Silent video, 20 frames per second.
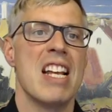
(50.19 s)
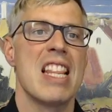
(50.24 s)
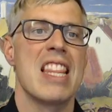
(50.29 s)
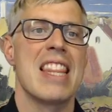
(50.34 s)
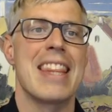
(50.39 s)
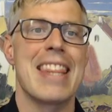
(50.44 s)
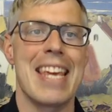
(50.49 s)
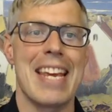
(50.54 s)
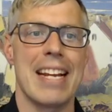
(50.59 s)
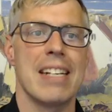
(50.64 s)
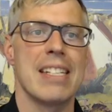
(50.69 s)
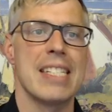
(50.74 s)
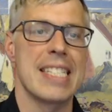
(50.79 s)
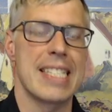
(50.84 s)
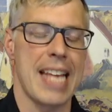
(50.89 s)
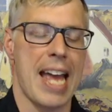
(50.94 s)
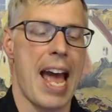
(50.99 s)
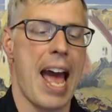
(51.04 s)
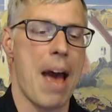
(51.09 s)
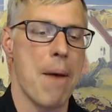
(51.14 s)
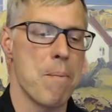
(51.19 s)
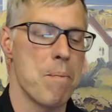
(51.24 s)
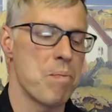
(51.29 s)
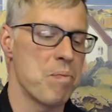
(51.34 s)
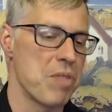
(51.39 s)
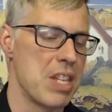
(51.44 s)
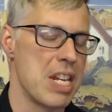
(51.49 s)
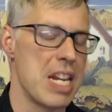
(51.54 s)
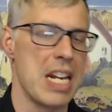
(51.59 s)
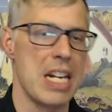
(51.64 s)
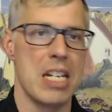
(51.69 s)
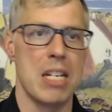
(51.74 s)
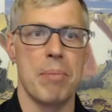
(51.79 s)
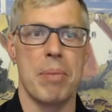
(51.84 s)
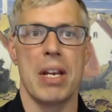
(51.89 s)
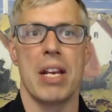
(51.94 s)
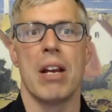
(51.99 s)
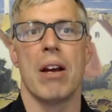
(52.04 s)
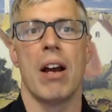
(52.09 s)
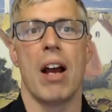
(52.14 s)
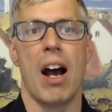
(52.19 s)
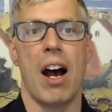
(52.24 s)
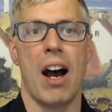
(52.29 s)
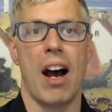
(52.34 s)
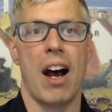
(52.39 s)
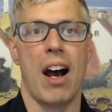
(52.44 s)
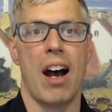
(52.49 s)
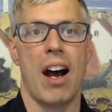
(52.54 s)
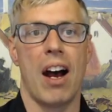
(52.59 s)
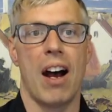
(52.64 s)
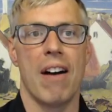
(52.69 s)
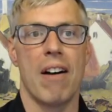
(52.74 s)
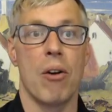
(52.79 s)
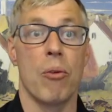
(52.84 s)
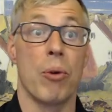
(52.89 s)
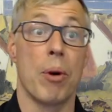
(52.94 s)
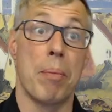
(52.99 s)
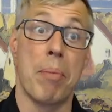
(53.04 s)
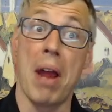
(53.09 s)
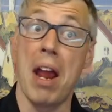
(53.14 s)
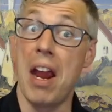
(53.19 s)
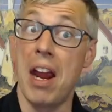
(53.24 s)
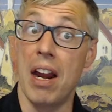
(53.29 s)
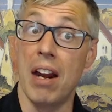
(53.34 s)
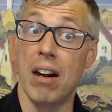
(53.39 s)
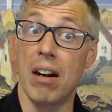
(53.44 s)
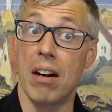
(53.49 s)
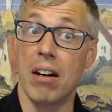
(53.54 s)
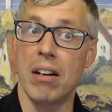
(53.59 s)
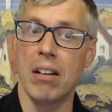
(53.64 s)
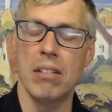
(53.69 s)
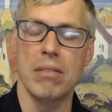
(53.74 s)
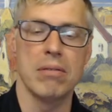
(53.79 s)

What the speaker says: things that need to be repaired.